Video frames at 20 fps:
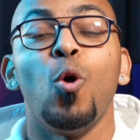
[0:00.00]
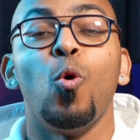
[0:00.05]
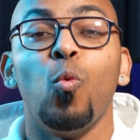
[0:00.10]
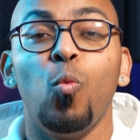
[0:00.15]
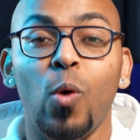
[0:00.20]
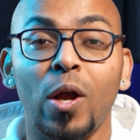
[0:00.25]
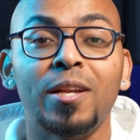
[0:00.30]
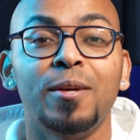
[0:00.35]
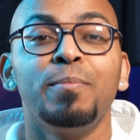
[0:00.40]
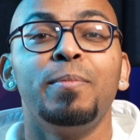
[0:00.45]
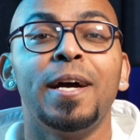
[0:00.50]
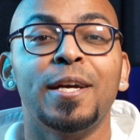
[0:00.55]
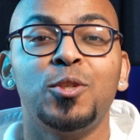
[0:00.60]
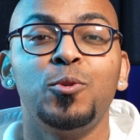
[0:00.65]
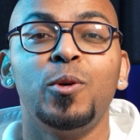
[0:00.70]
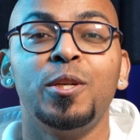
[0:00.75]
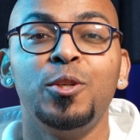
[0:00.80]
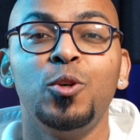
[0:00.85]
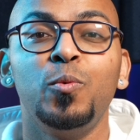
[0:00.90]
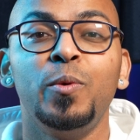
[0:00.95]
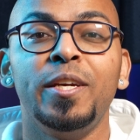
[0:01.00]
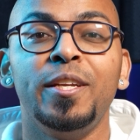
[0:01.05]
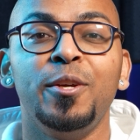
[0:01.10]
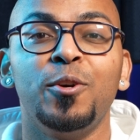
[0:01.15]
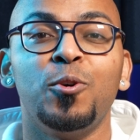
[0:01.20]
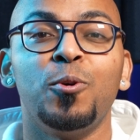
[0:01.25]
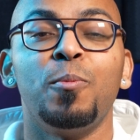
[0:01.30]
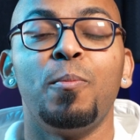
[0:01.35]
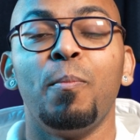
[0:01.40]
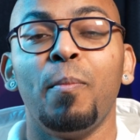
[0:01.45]
Welcome back to a new
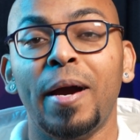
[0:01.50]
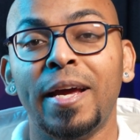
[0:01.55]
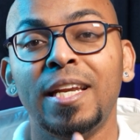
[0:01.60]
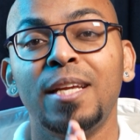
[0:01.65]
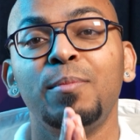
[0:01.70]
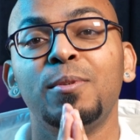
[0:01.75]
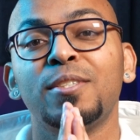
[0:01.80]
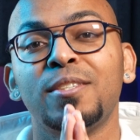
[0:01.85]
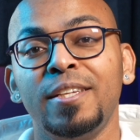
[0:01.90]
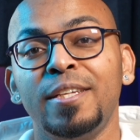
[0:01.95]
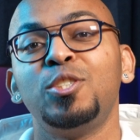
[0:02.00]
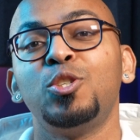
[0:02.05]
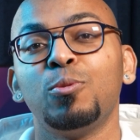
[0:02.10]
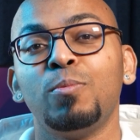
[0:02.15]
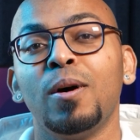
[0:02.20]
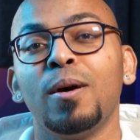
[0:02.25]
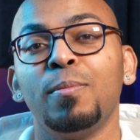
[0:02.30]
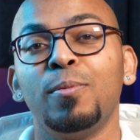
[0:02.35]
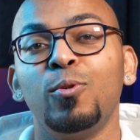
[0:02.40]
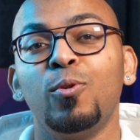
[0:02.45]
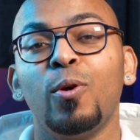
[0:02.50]
video. My name is Lijo Babu